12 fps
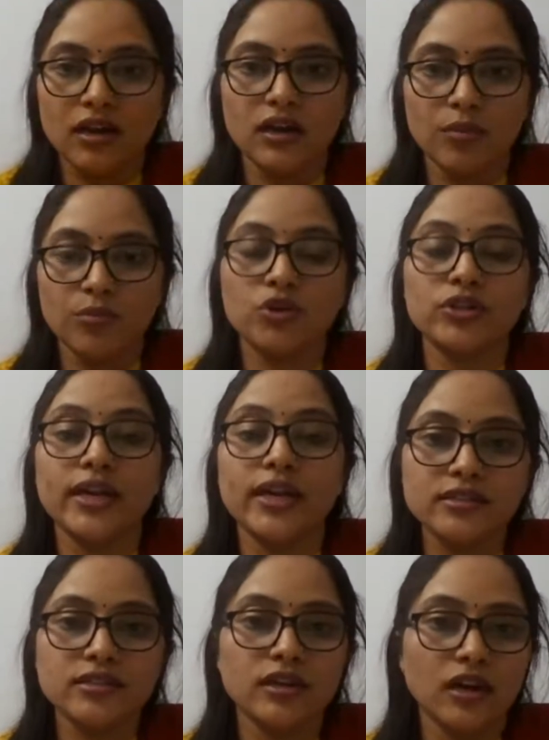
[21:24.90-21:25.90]
about the
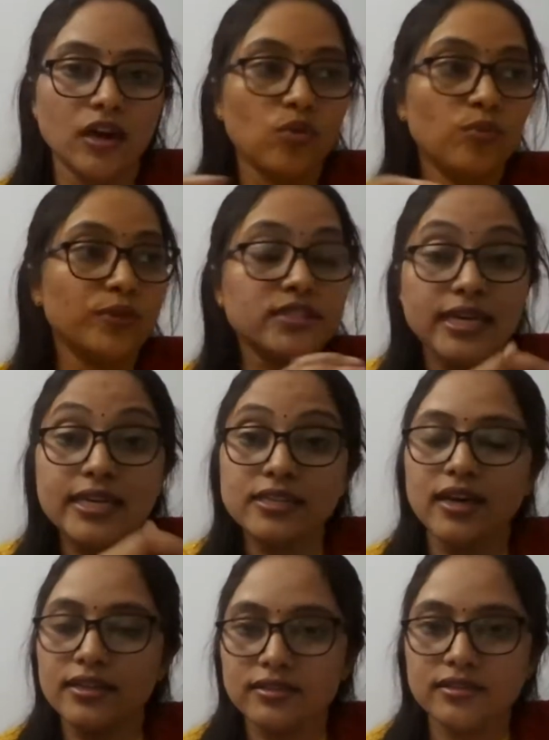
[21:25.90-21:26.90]
itch, how much itch
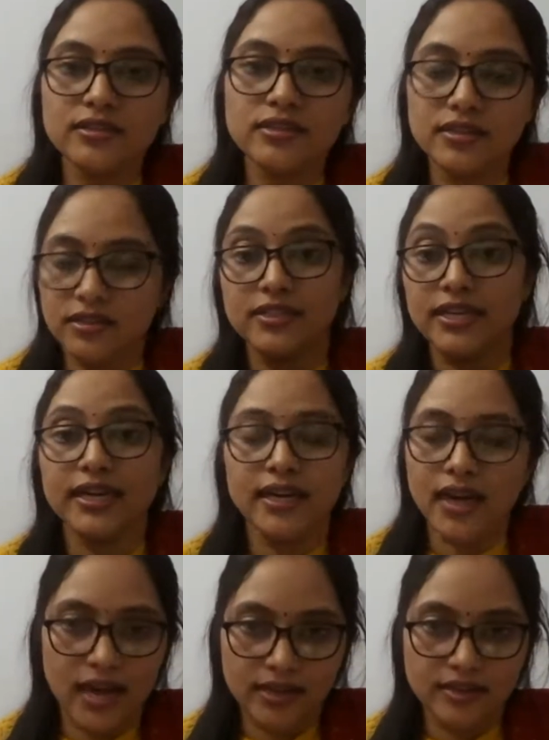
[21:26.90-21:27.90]
has the child
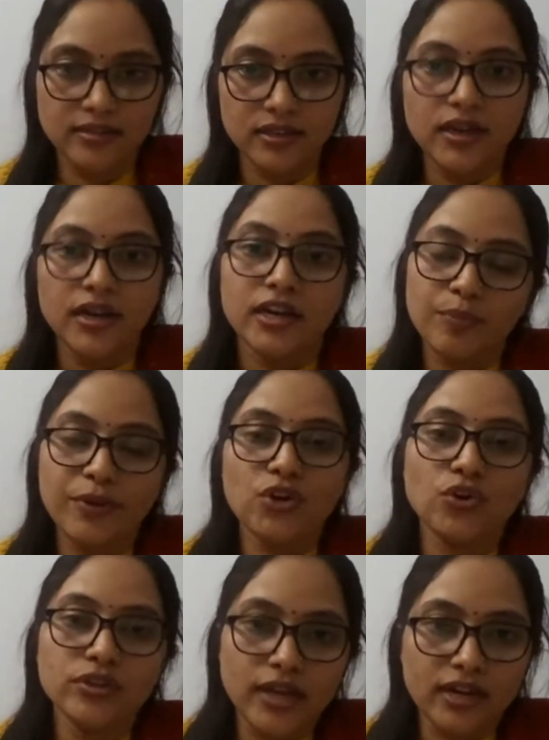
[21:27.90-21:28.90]
has, depending
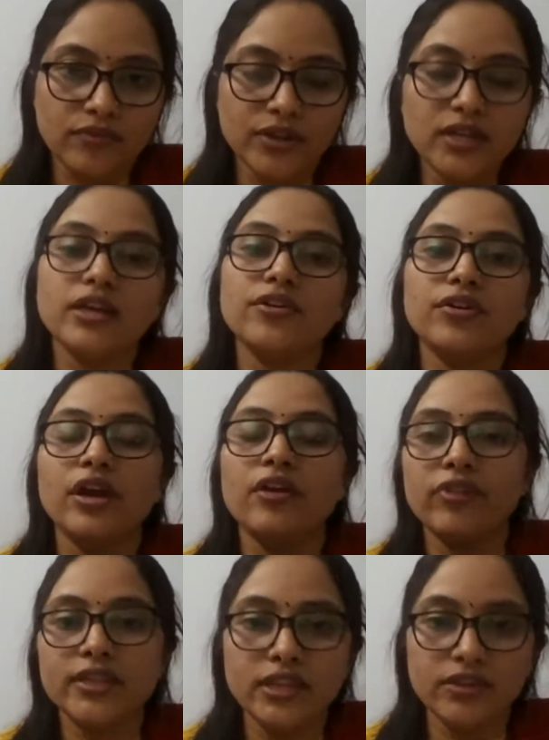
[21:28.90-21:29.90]
on that one,
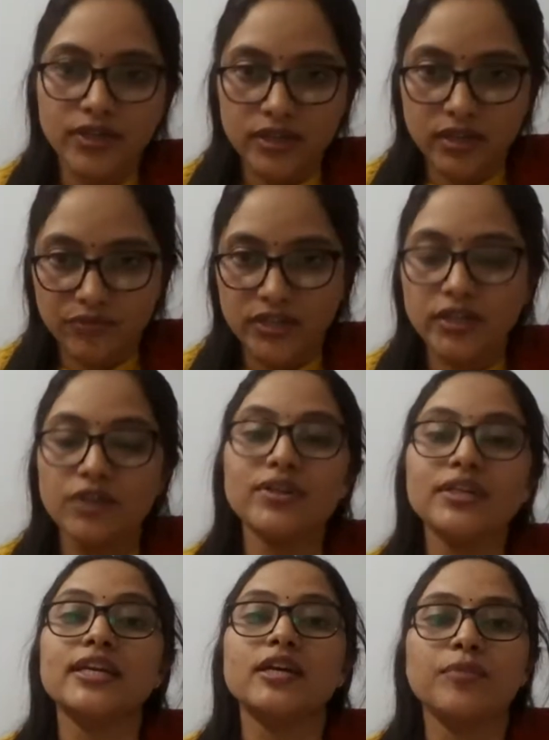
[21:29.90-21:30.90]
everything will differ,
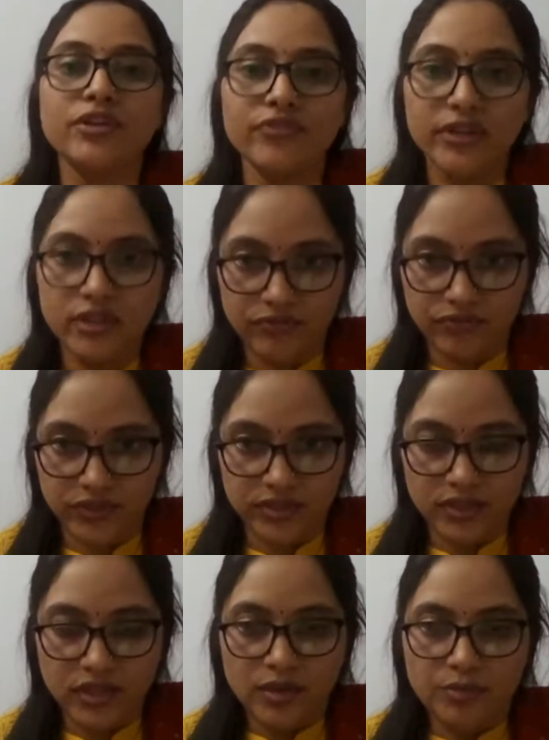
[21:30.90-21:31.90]
even treatment will differ.
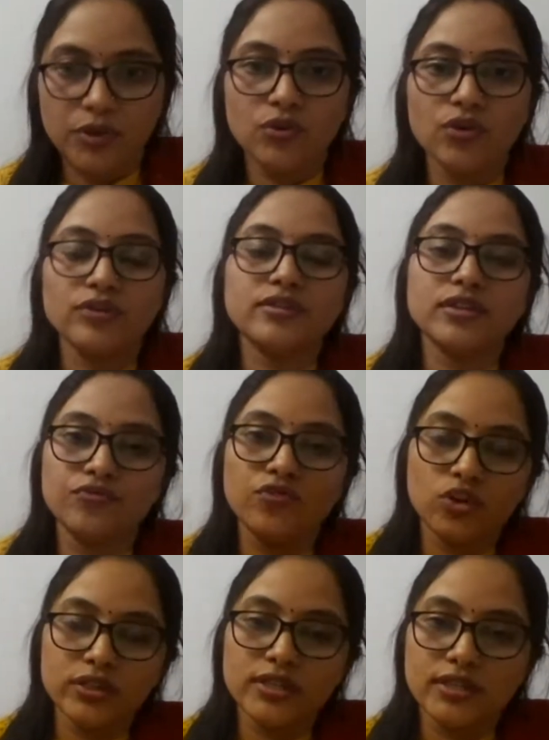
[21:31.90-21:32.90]
Because if
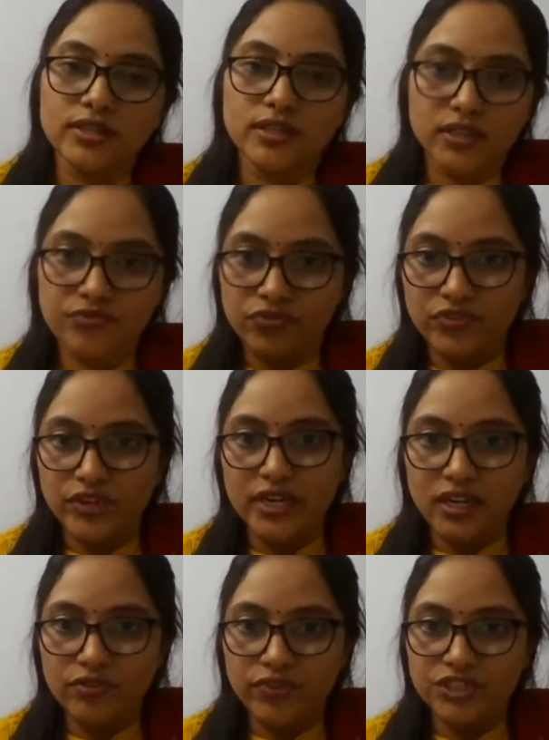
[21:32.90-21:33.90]
fungal
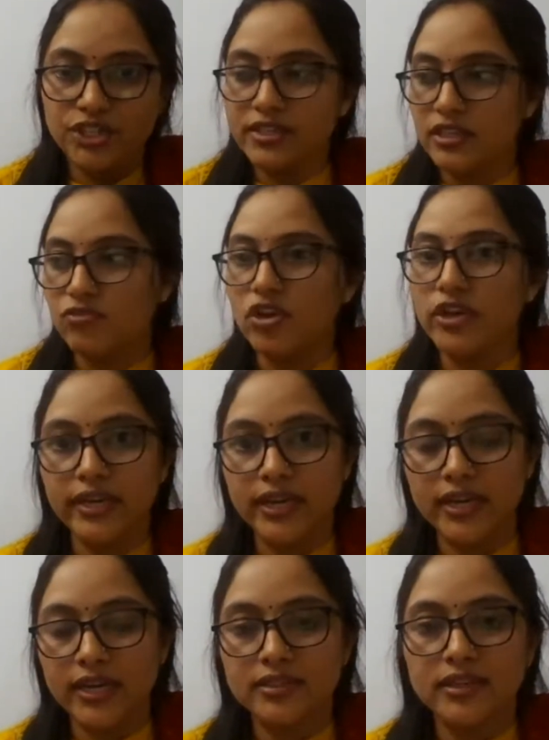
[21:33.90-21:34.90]
infection is involving
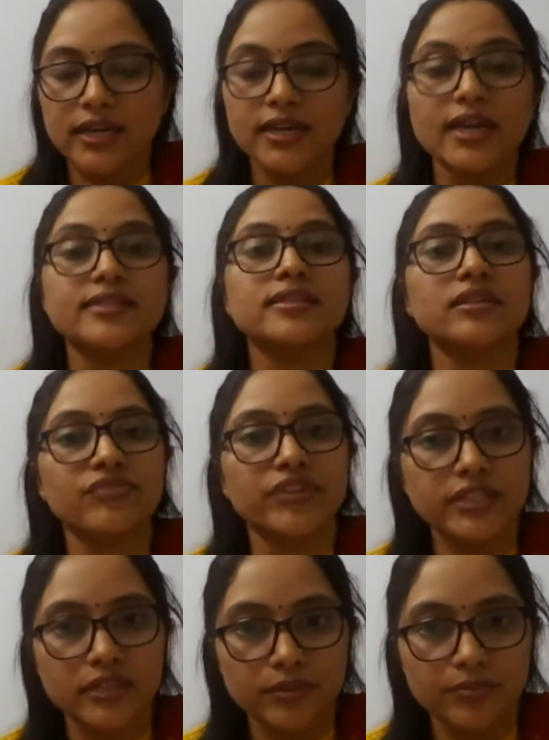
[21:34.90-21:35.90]
nails, it has a different
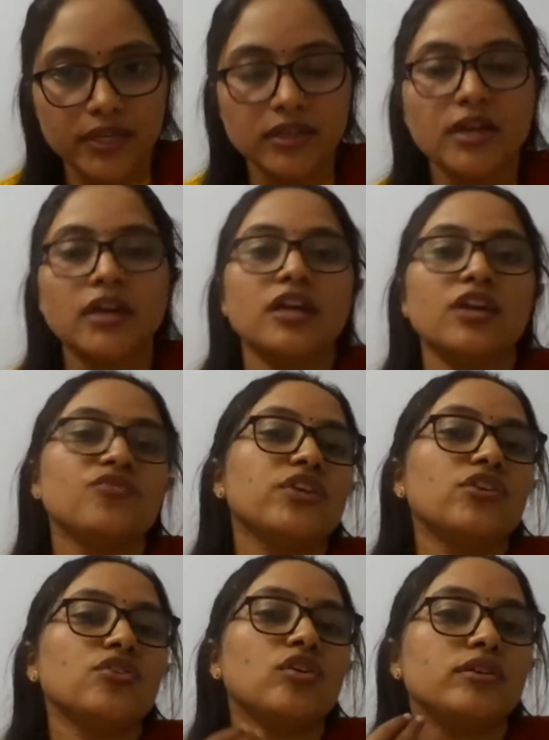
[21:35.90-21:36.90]
treatment. If
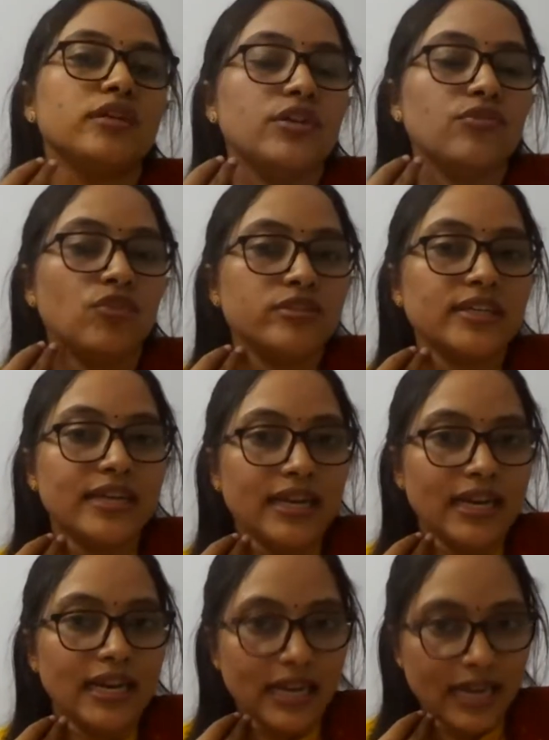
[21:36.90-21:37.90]
it involves a
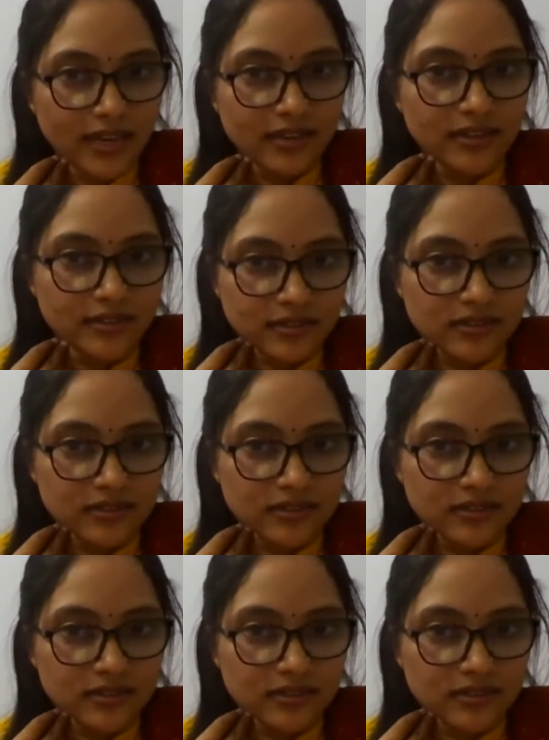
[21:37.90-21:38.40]
neck,